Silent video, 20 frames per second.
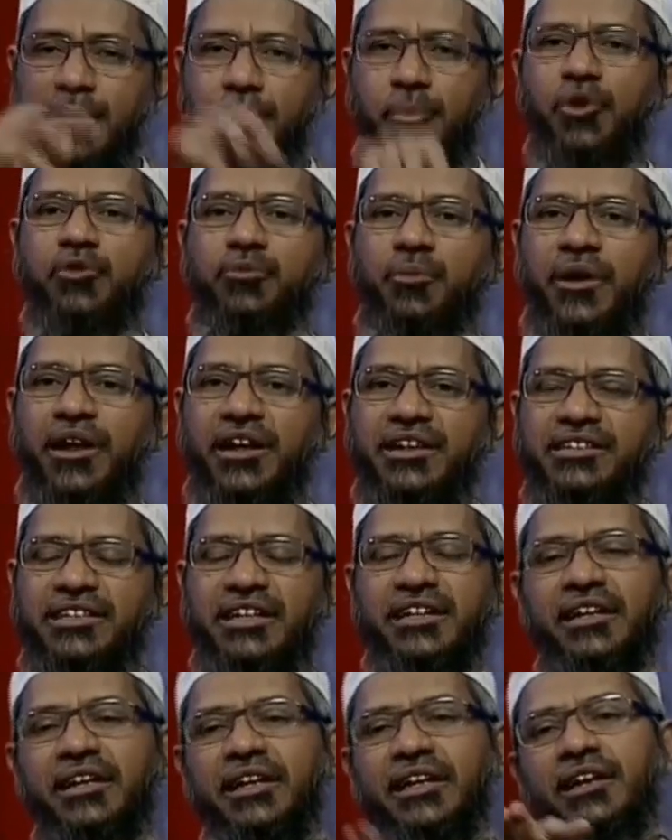the
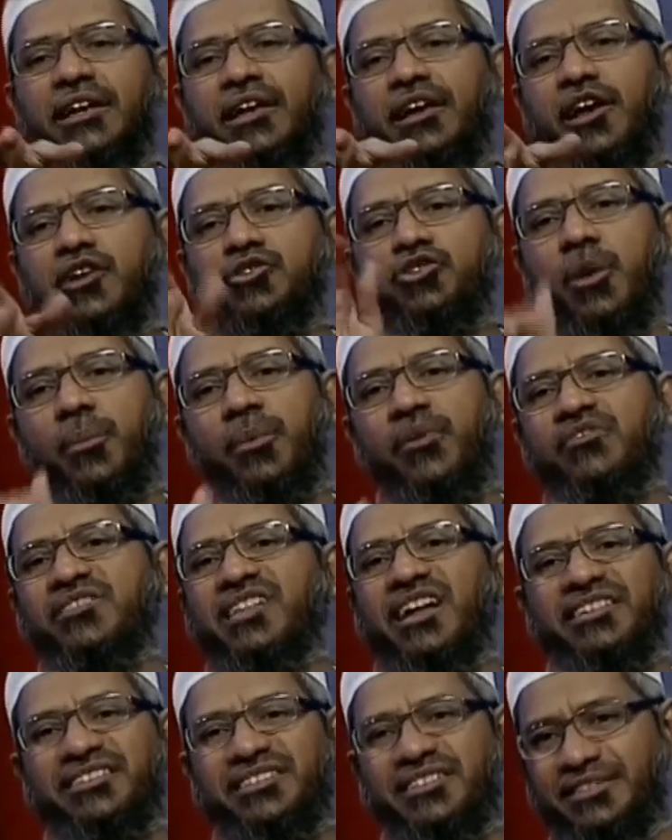post-production, he can chop off
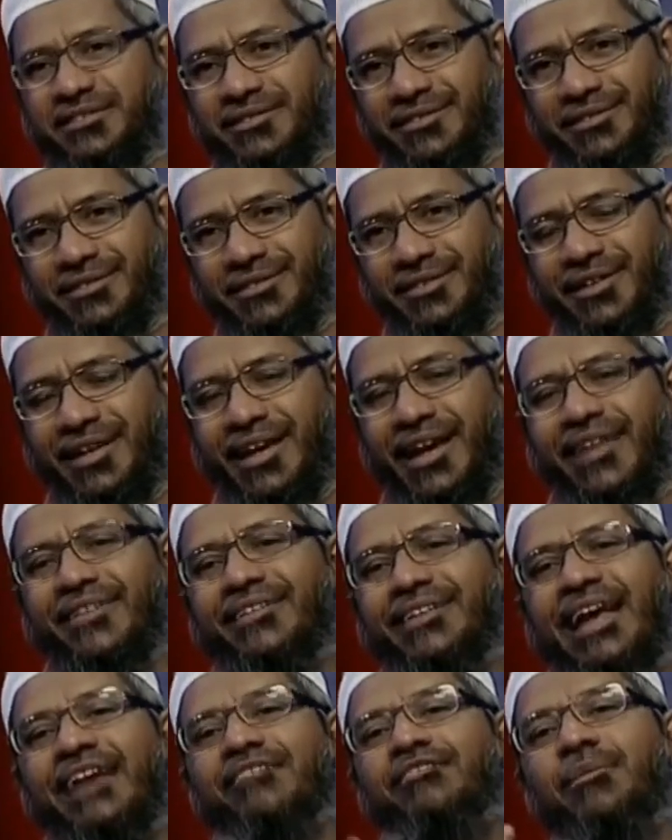his answers. In
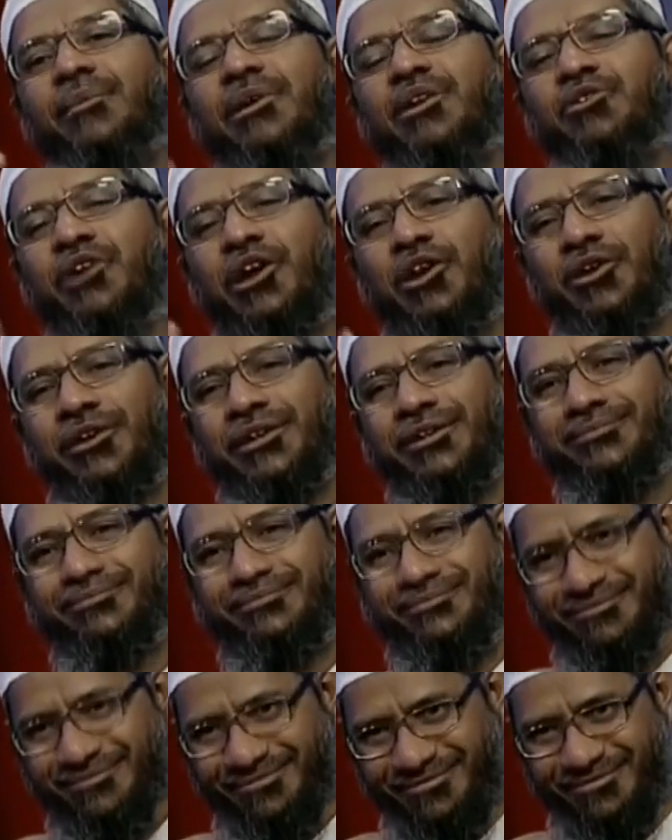the live debate, you cannot.
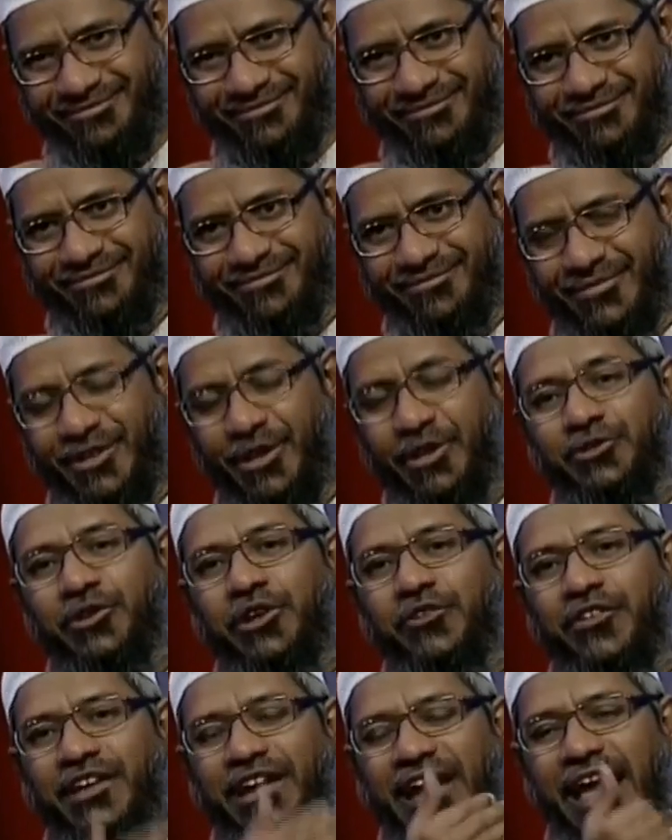
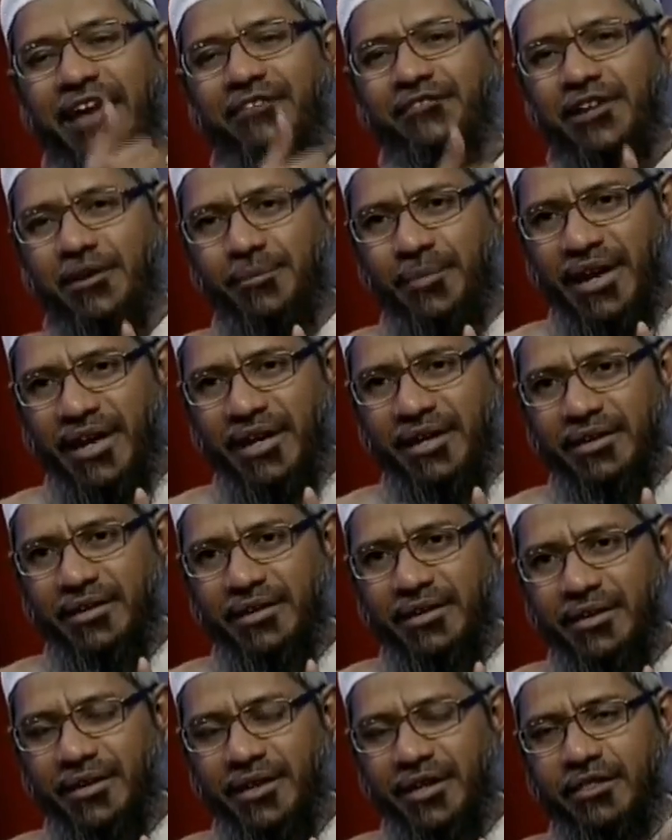So if a live
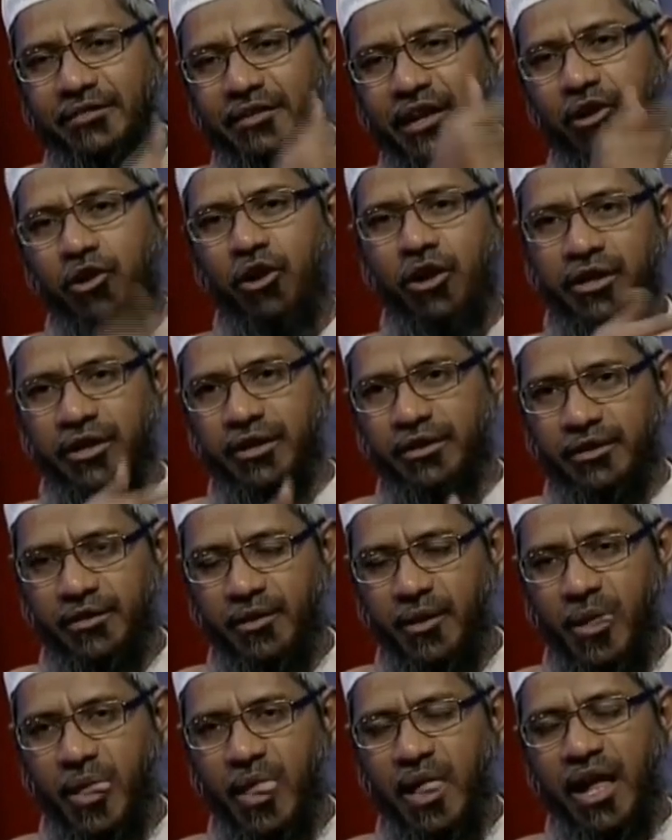debate is recorded
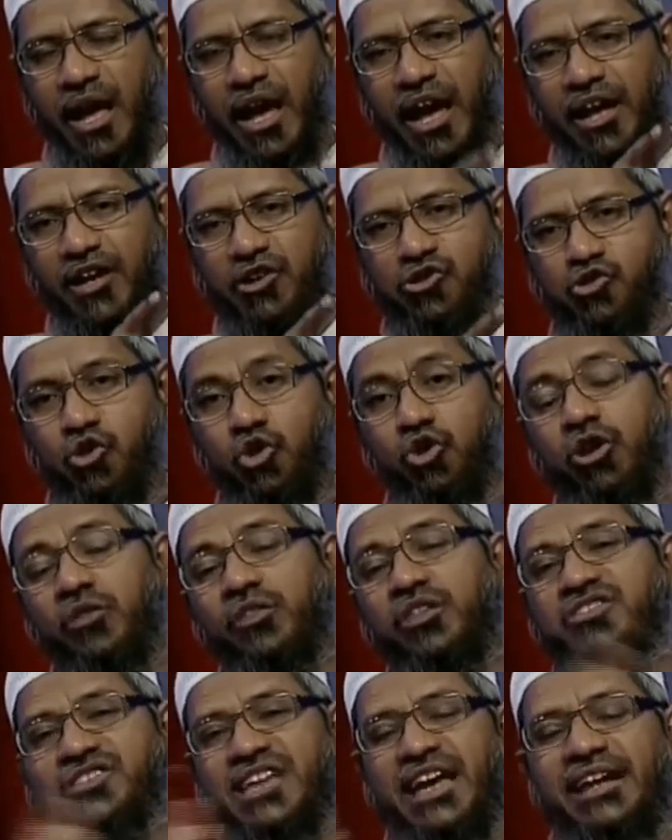and shown
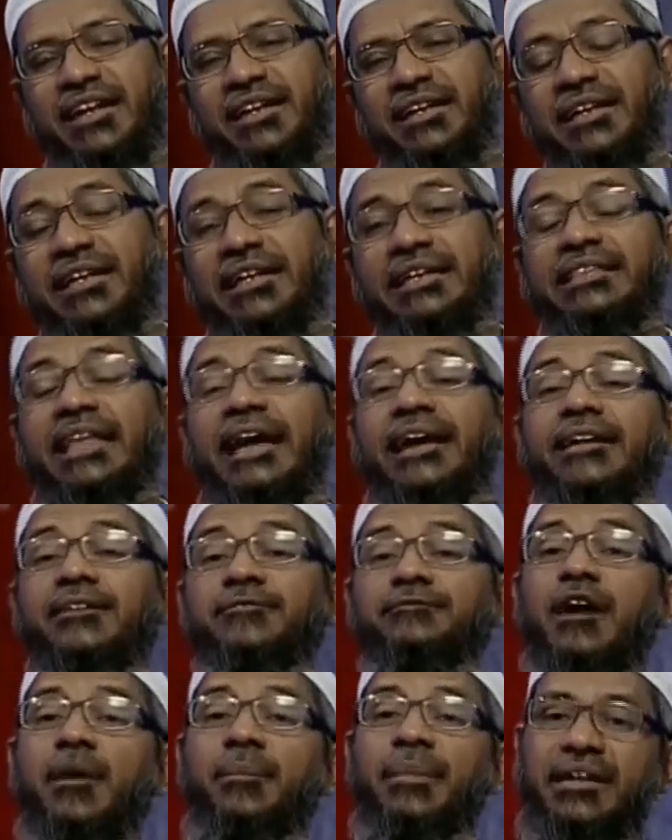on the channel, that
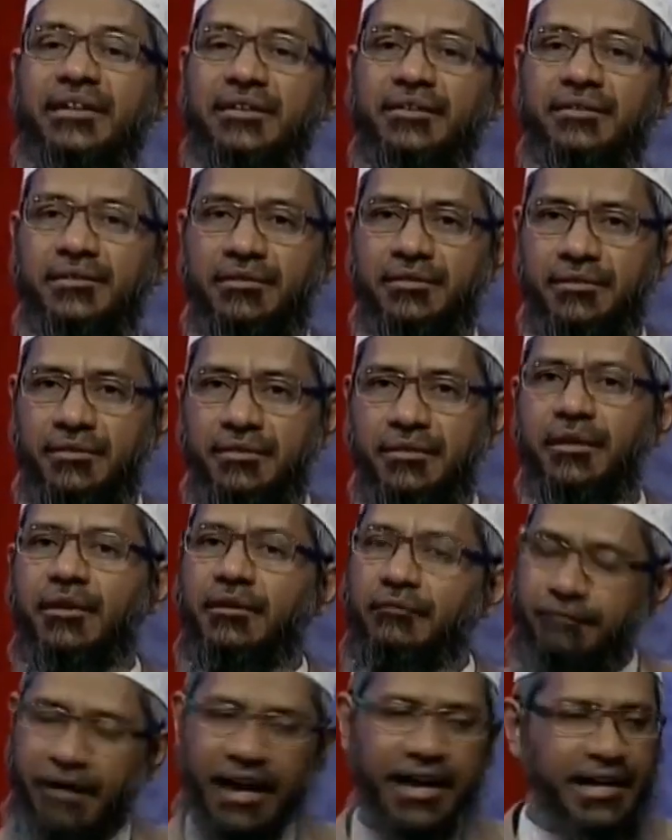is far better.
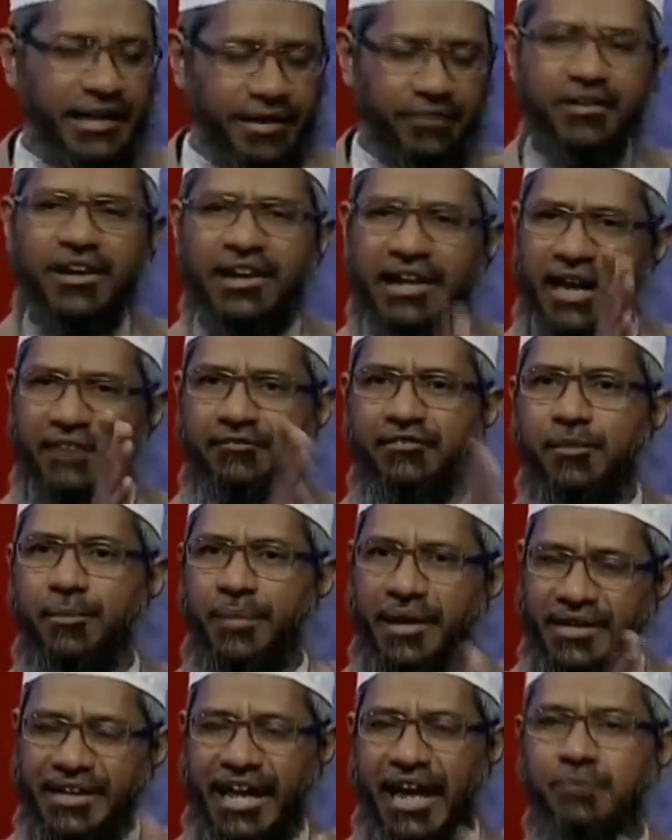Fine, even a live
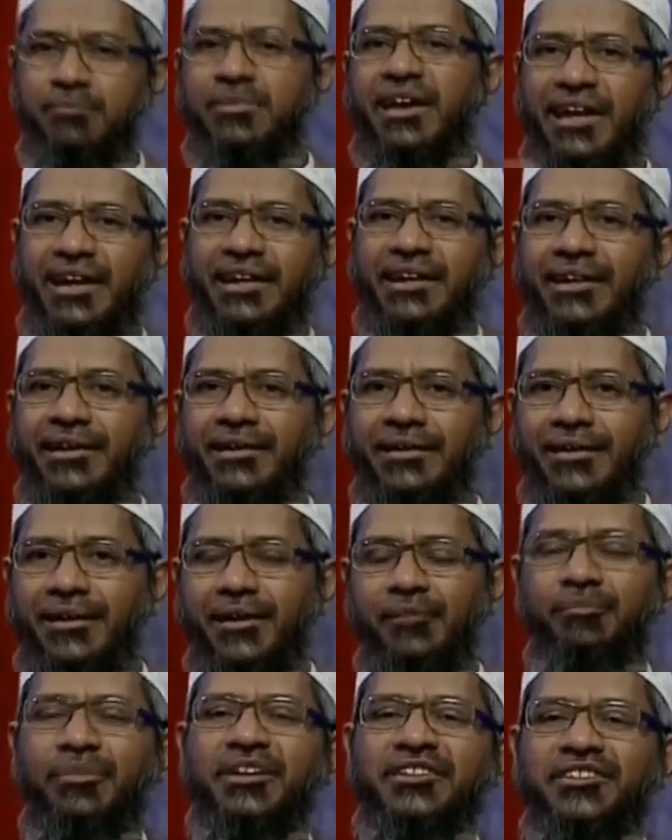debate can be edited,
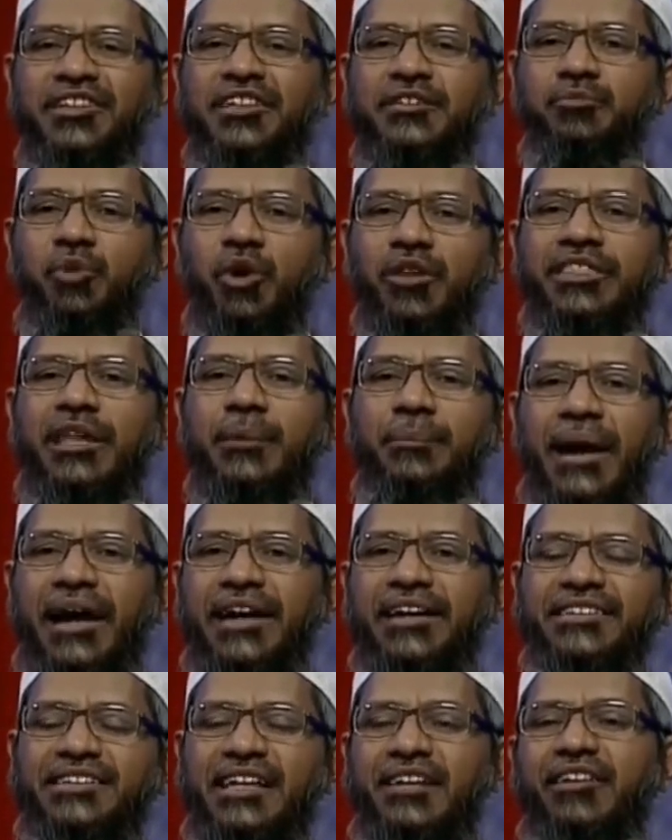but since both the
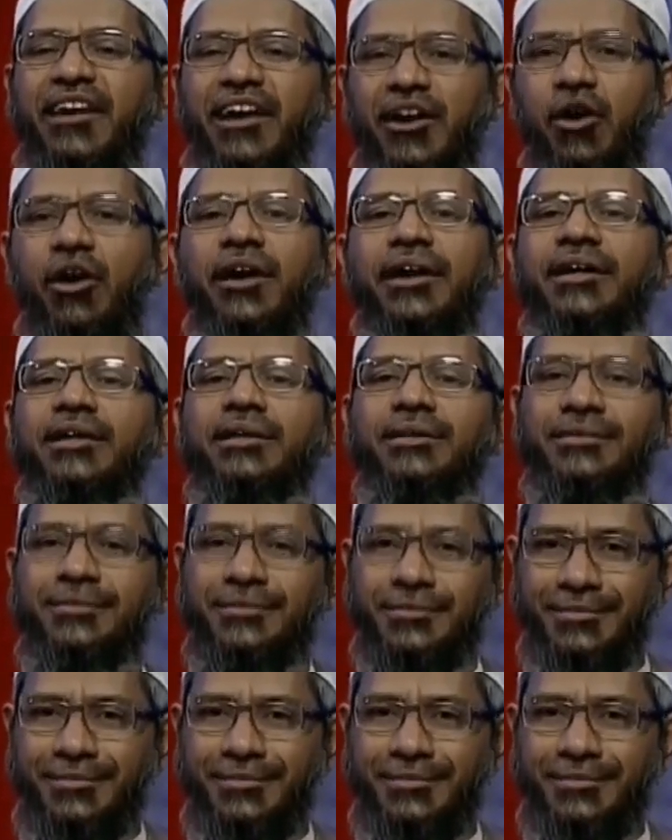parties have a recording,